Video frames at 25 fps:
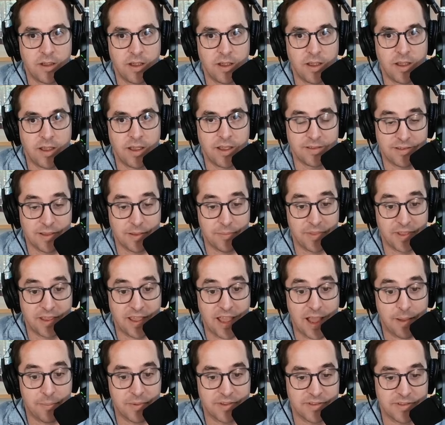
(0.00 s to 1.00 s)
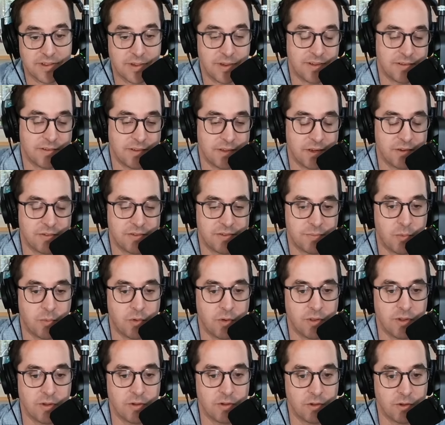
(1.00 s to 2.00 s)
and something happens. Uh, you know,
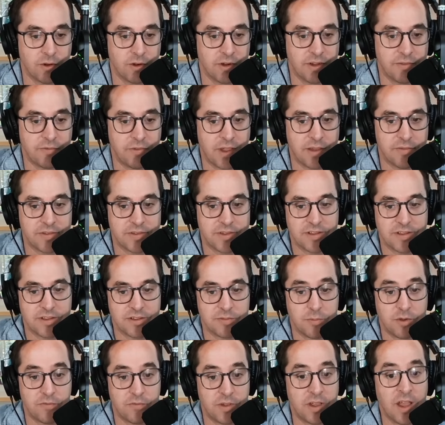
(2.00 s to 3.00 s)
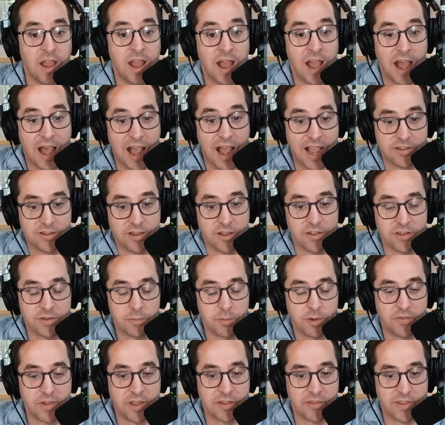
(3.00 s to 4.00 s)
spoiler alert if you haven't seen this movie. I saw this
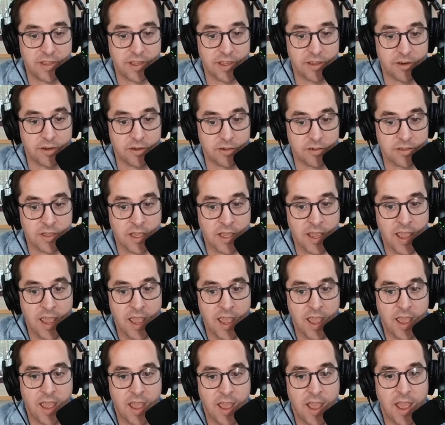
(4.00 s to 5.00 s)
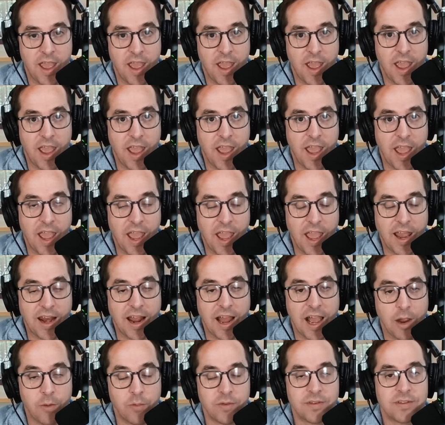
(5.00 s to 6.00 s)
movie in theaters and
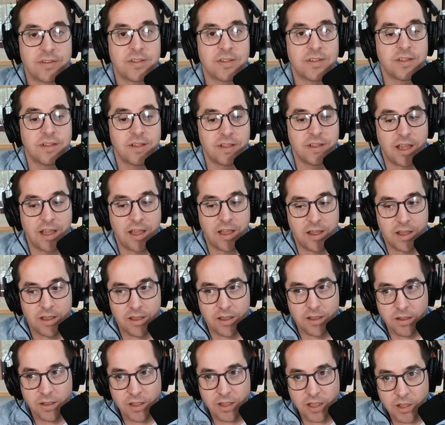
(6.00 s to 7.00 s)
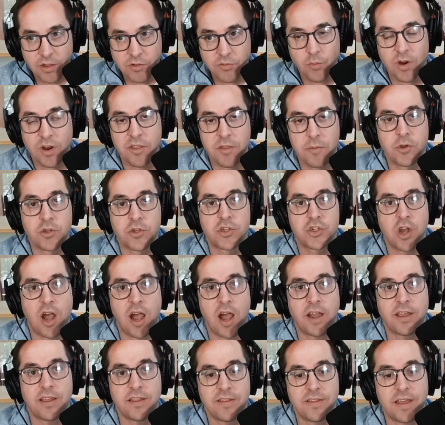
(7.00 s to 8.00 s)
I was it was one of the most
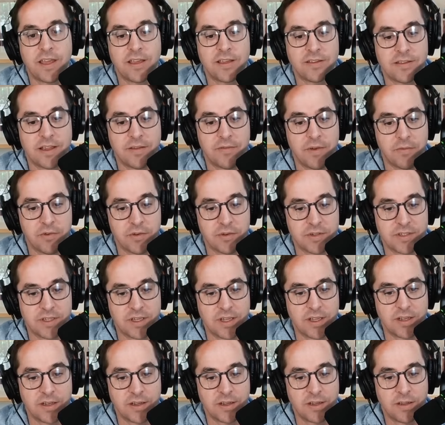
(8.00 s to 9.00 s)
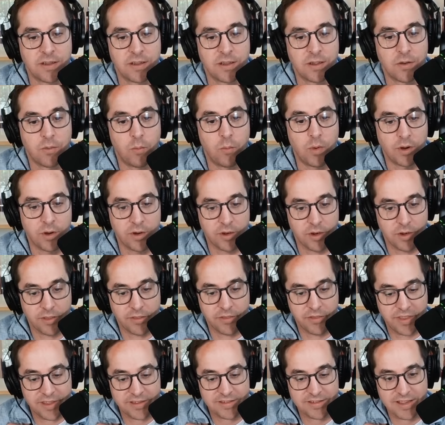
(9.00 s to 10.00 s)
shocking things I've ever seen. When
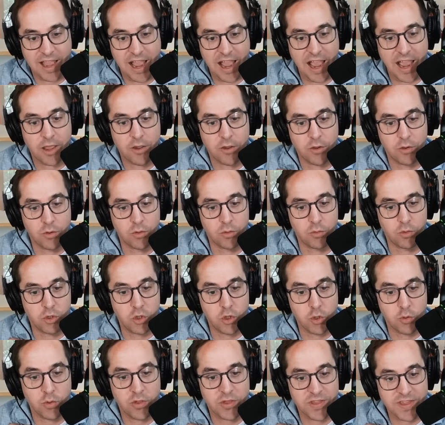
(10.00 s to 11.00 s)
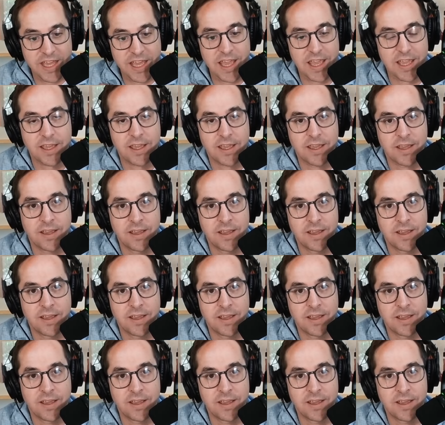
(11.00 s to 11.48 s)
this guy who you think